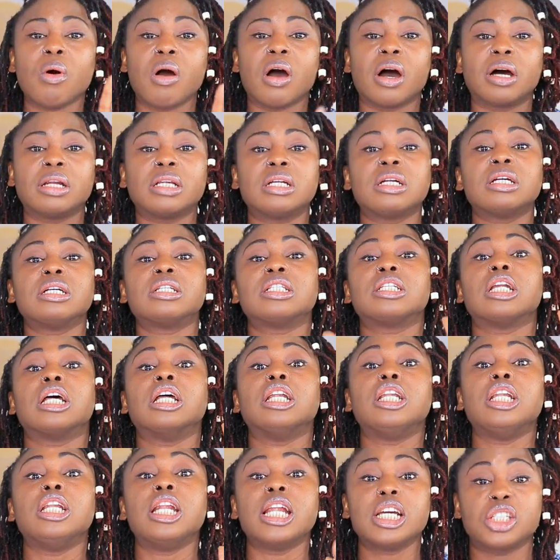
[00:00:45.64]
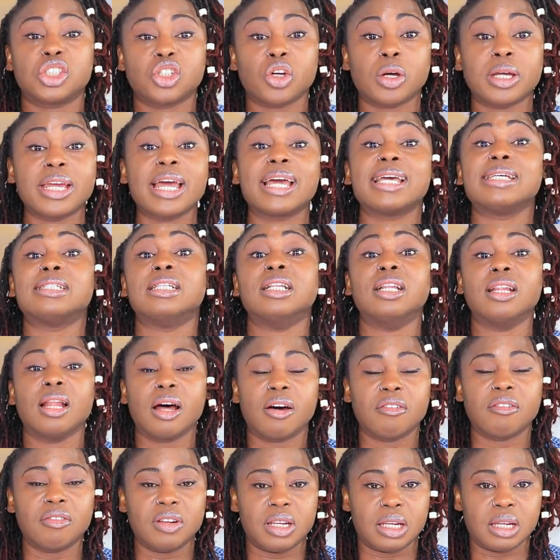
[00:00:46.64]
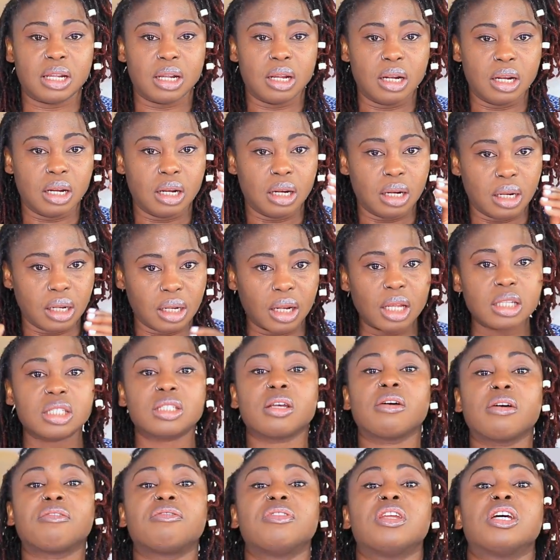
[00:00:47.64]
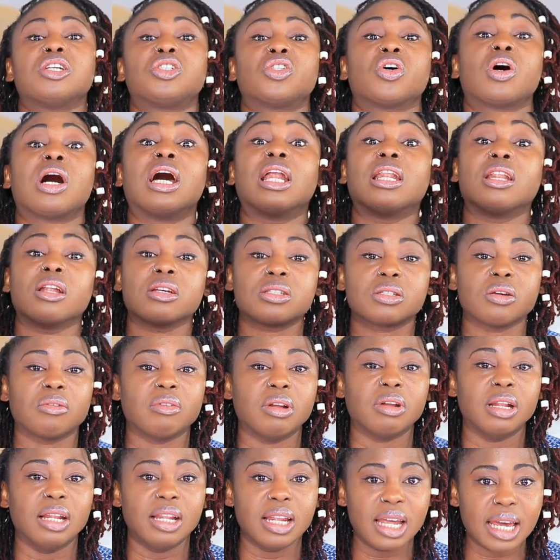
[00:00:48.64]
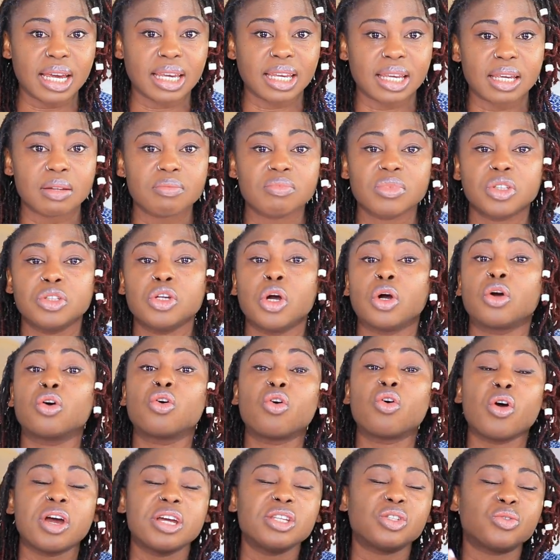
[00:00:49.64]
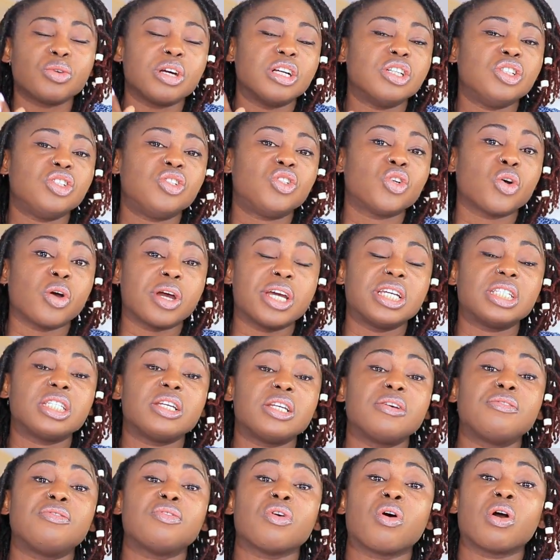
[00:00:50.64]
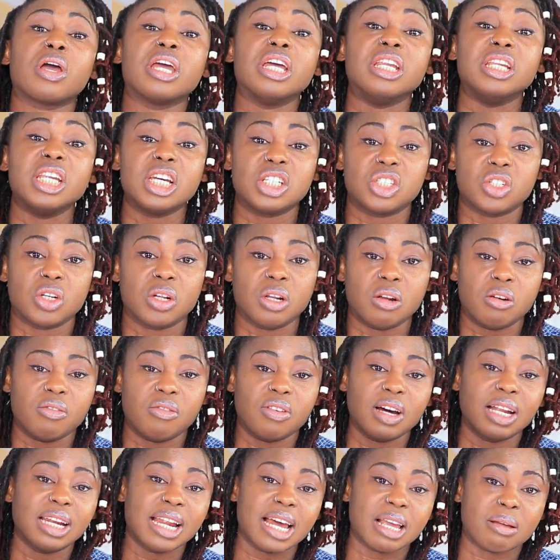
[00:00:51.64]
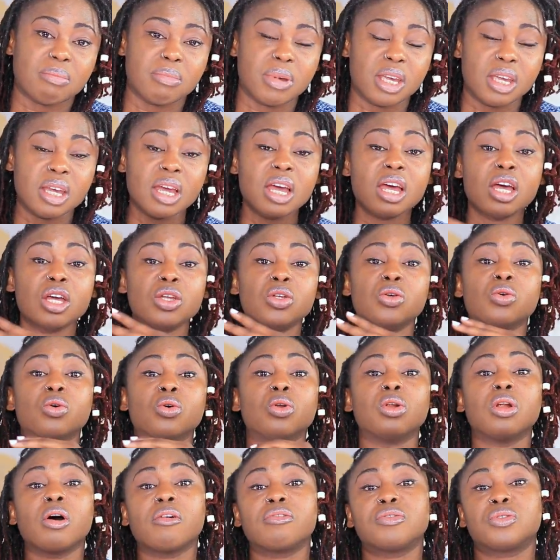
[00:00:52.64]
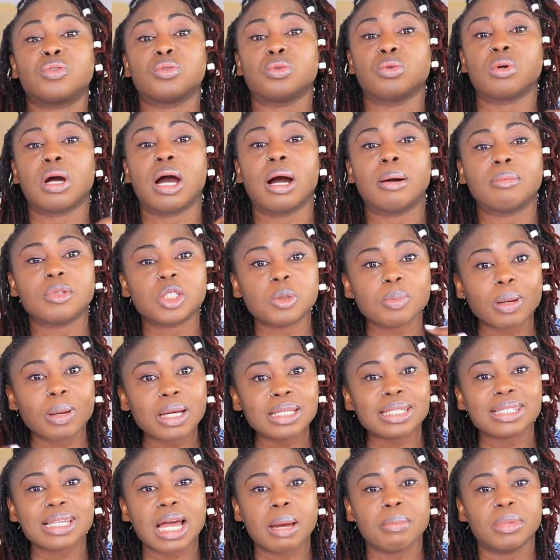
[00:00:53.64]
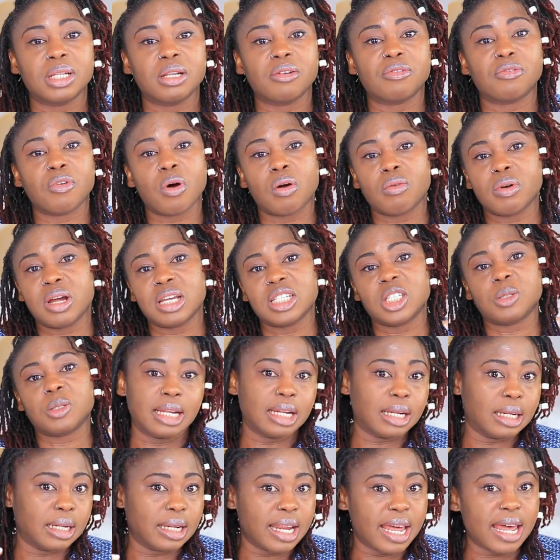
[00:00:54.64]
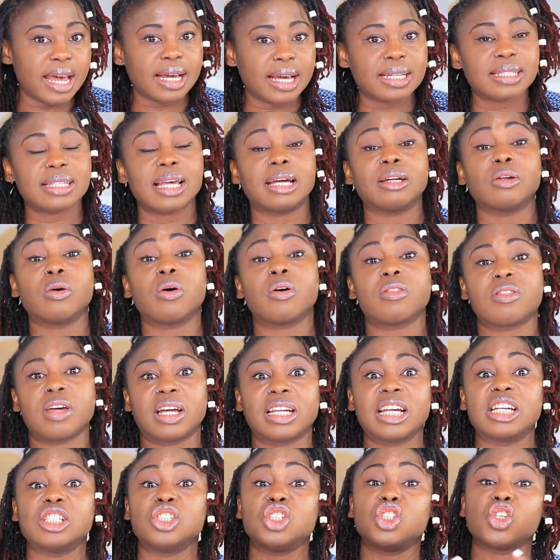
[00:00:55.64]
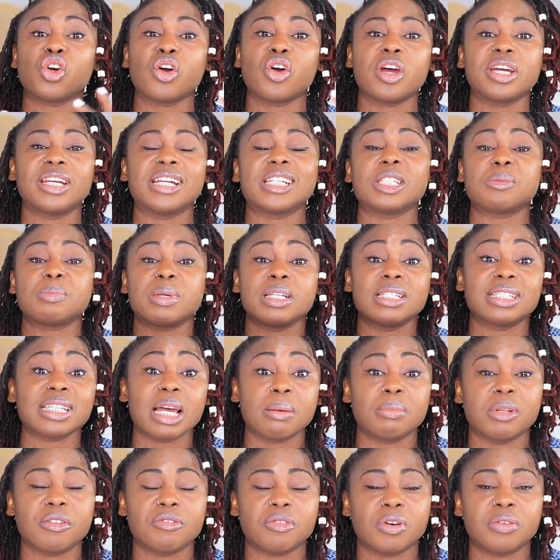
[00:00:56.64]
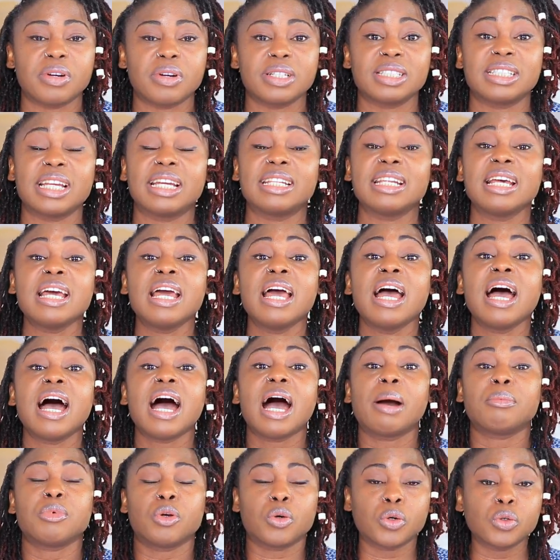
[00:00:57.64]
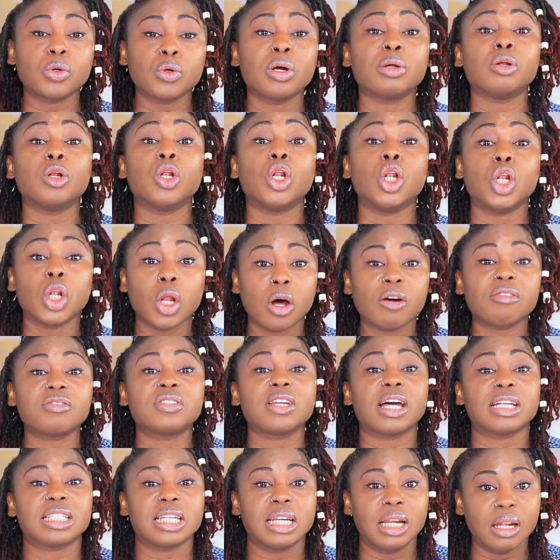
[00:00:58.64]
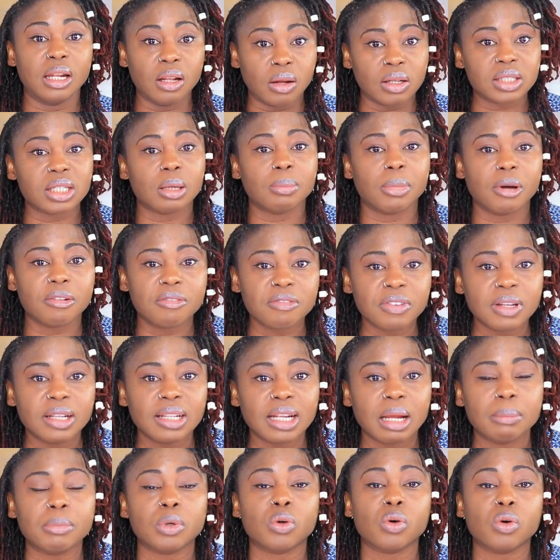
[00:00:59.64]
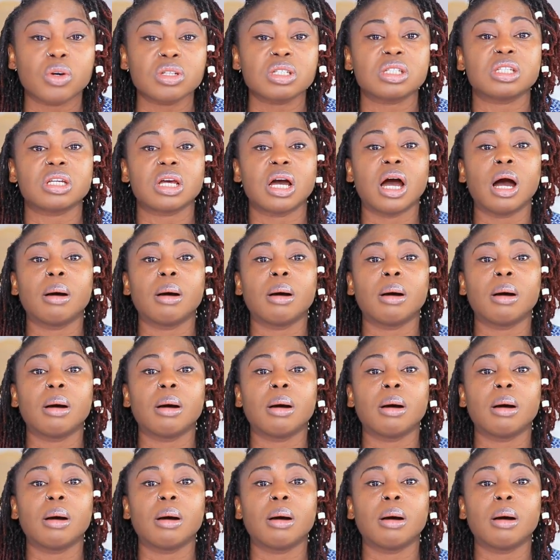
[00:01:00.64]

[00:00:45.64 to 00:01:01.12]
one, the nature here is lovely. Lots of nature and lots of lake. You're going to enjoy it. If you're a nature lover like me, you love to spend time in the forest and lakes and all that, enjoying and spending time in the forest, then you're going to love that a lot about Finland, because